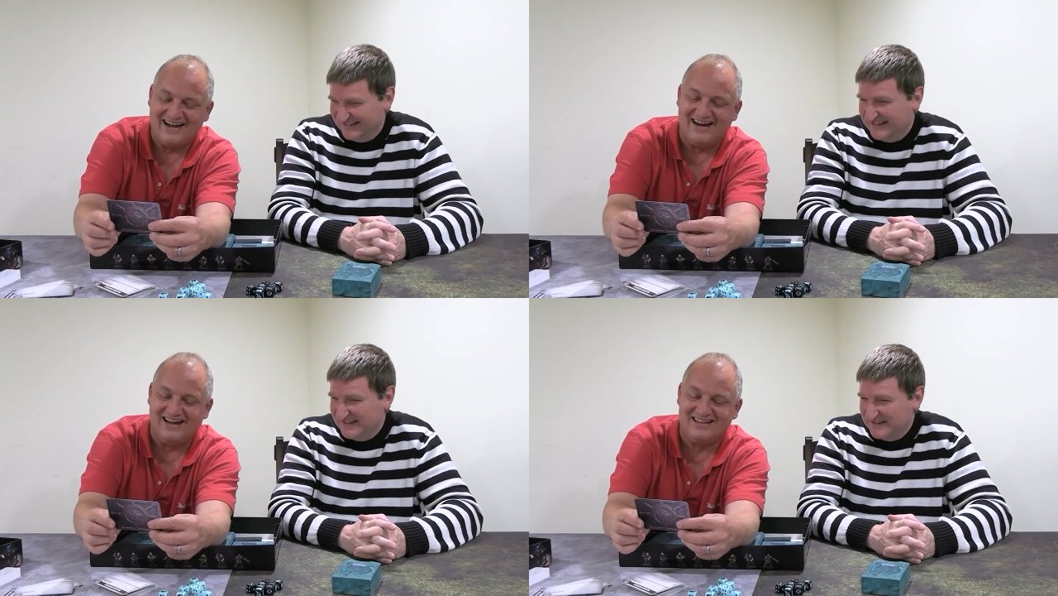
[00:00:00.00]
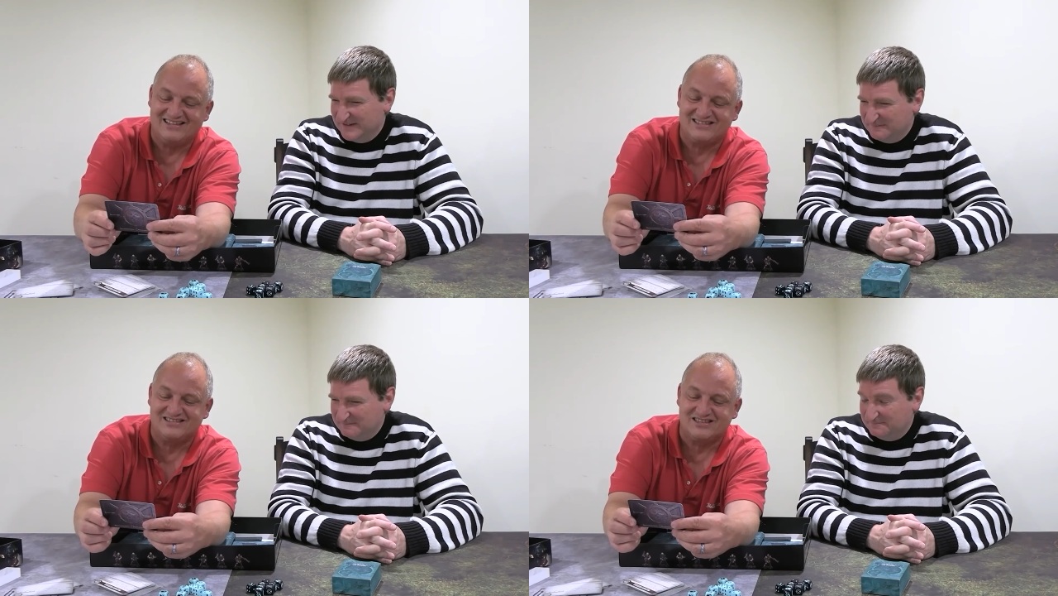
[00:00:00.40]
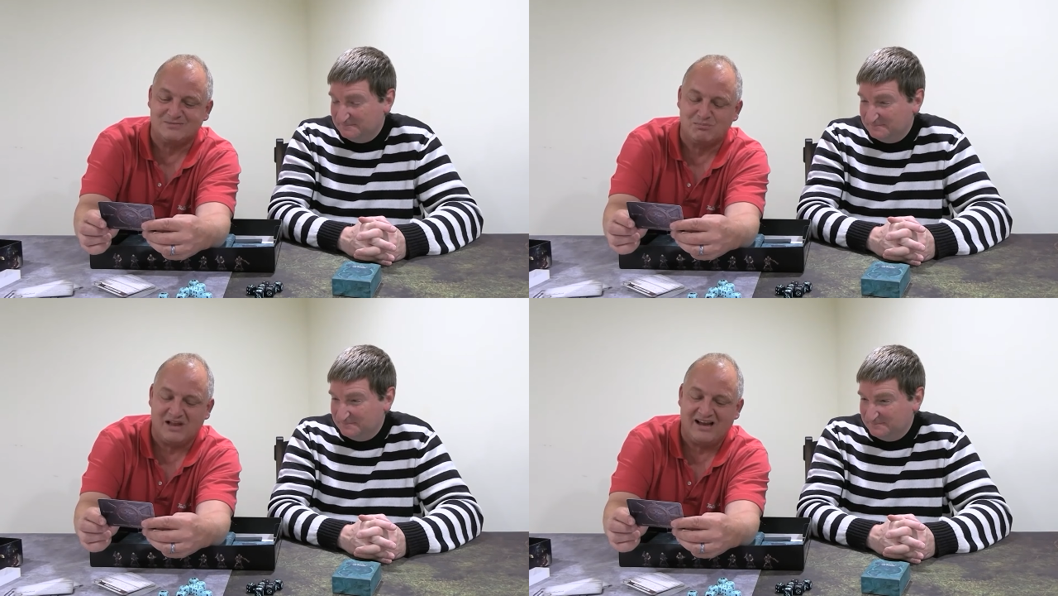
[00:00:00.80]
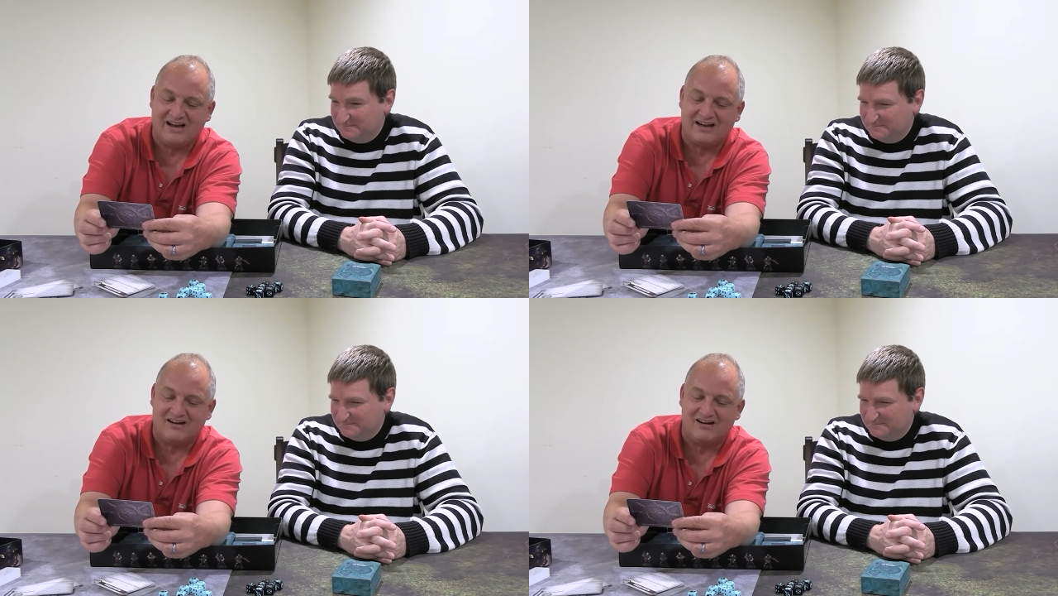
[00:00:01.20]
Speaker 1: nice. These are just
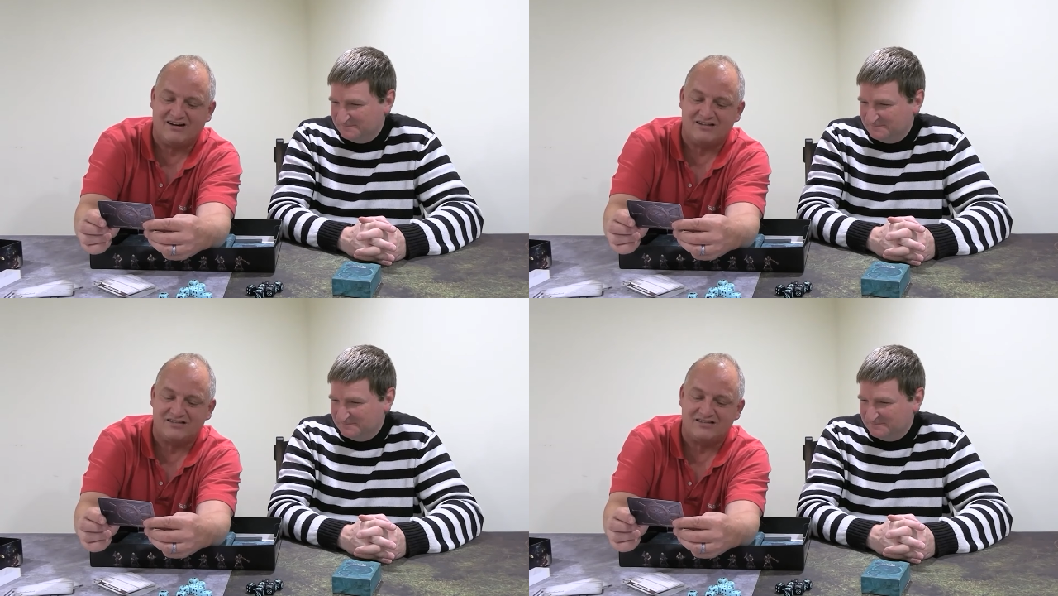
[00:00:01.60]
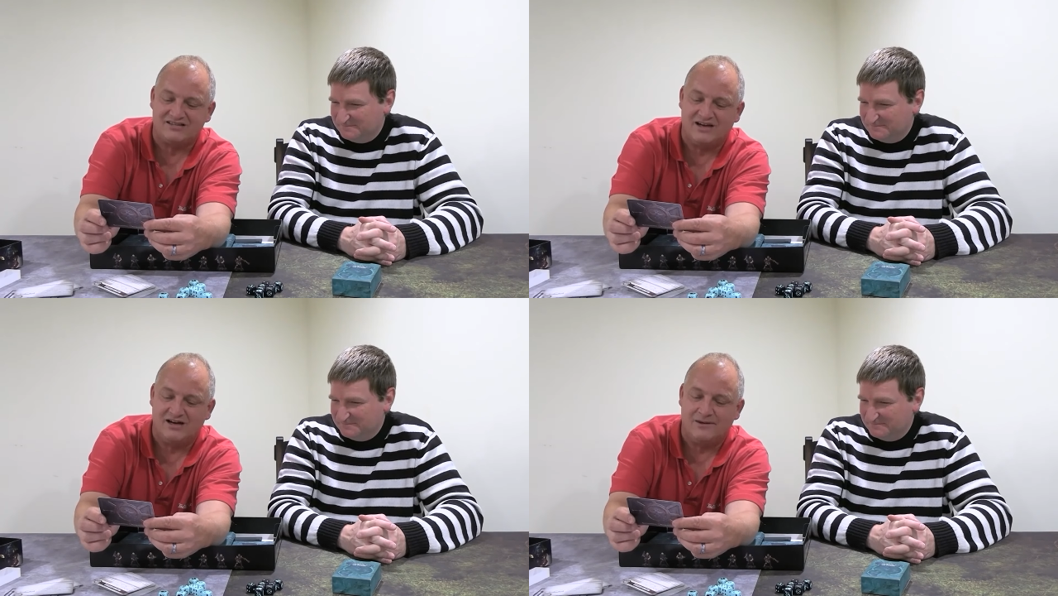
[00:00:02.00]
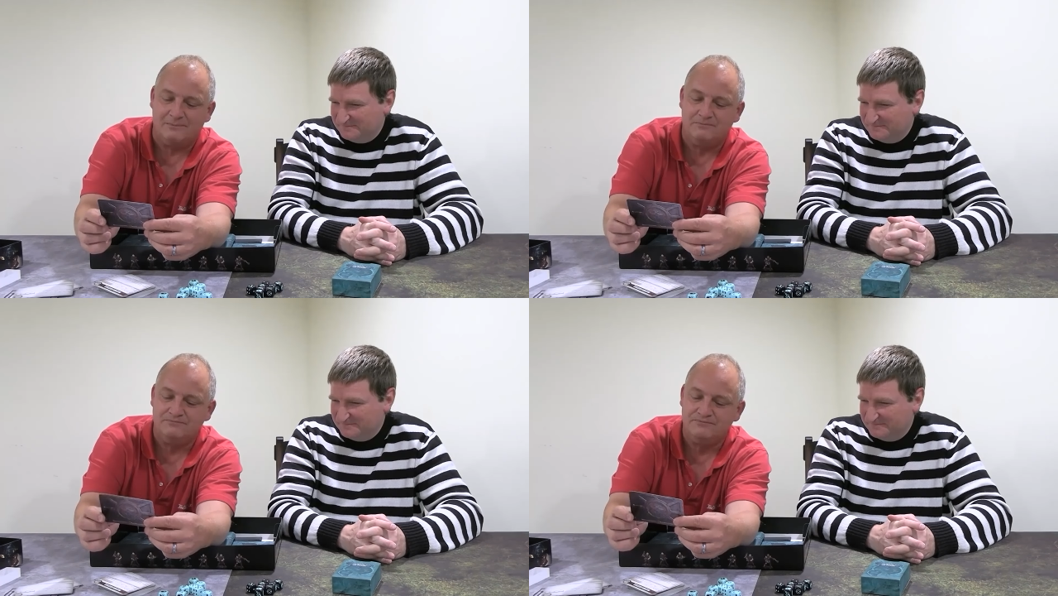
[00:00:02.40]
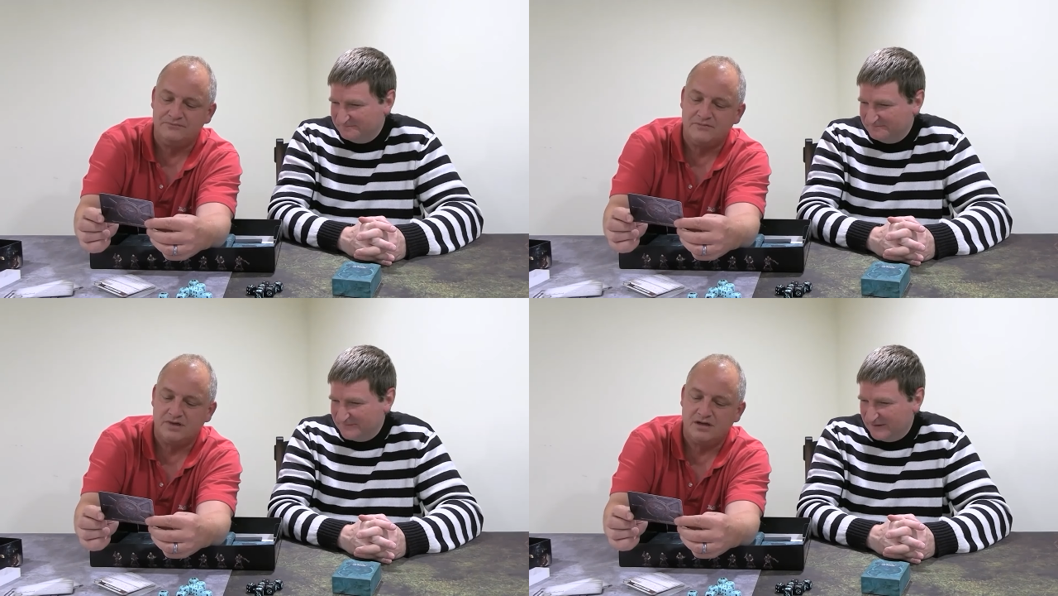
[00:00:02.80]
blank cards. Oh
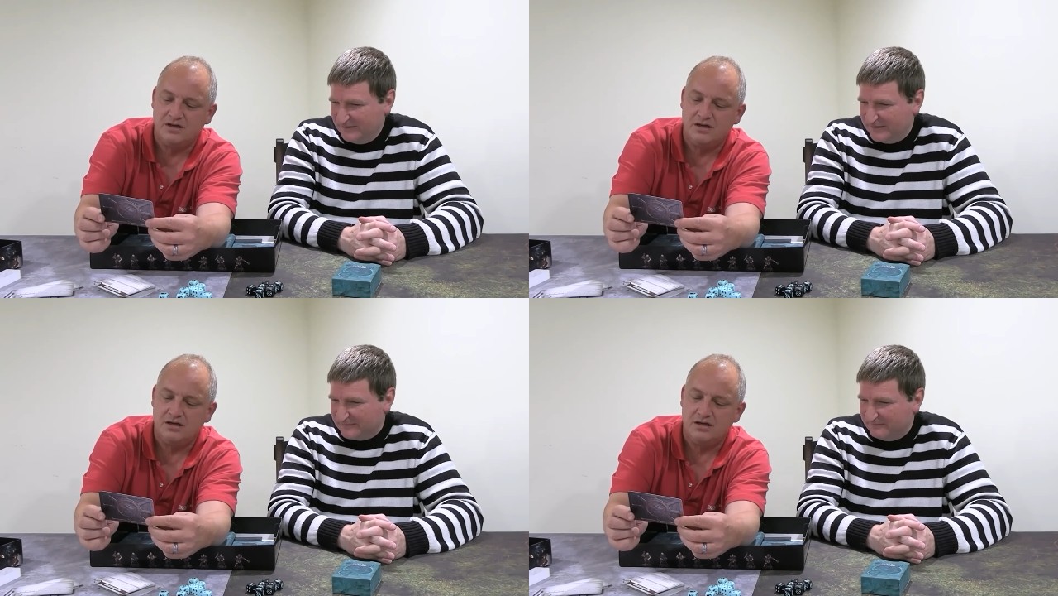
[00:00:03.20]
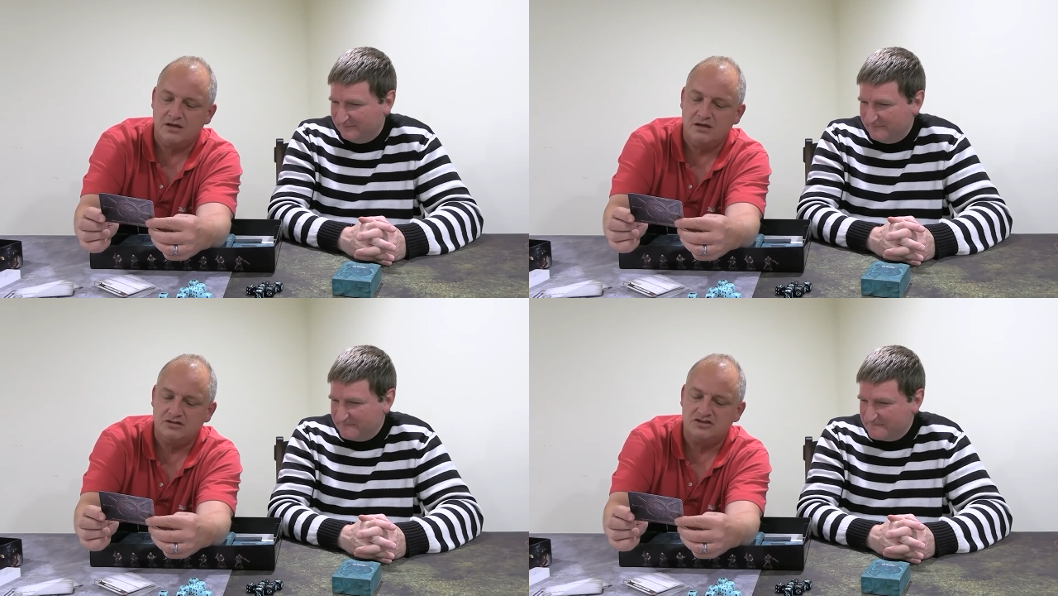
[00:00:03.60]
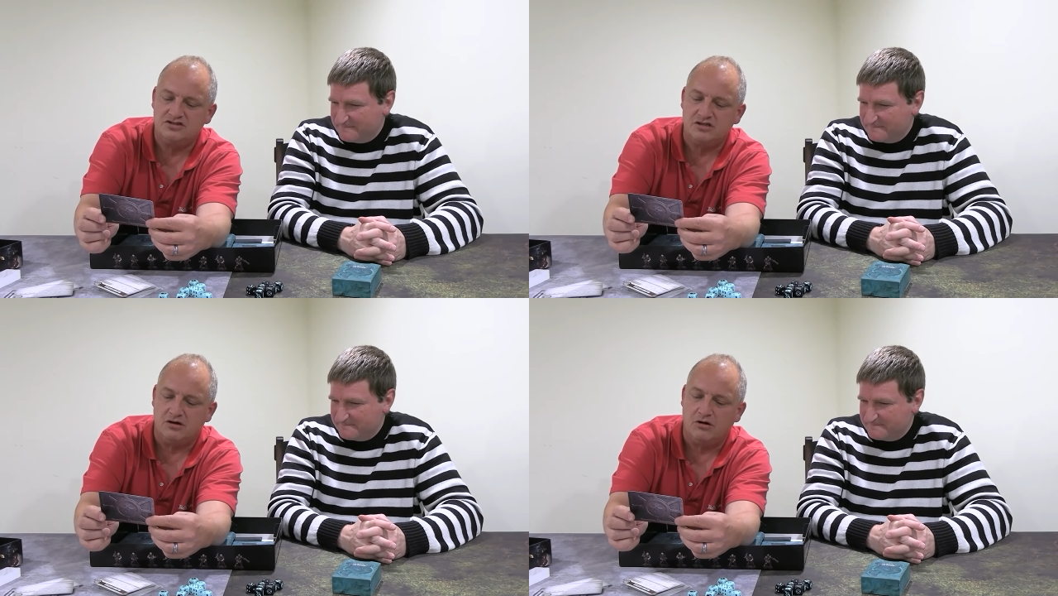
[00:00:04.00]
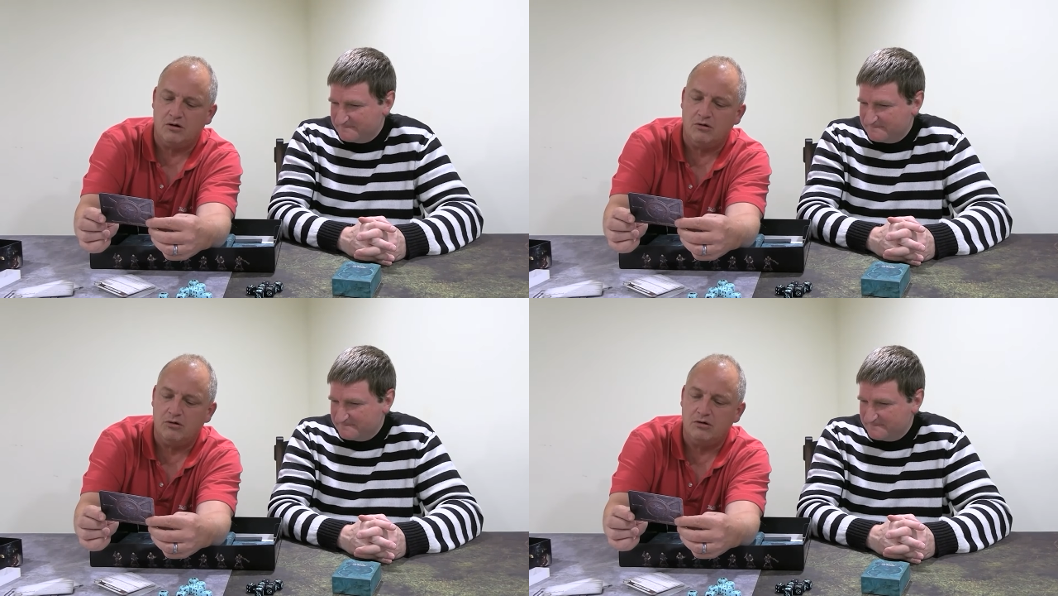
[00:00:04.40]
yeah.
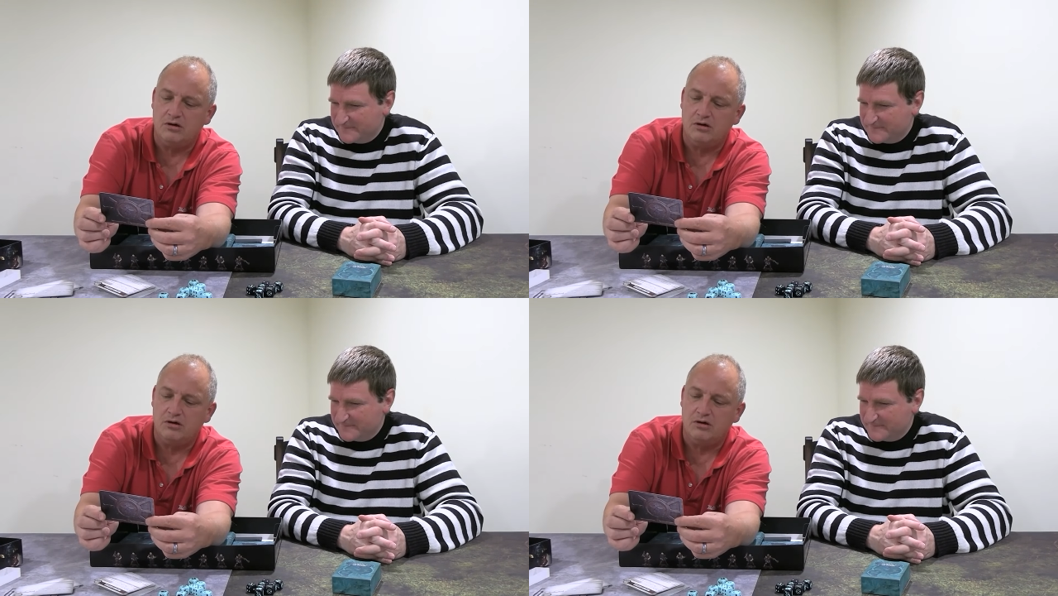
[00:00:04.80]
So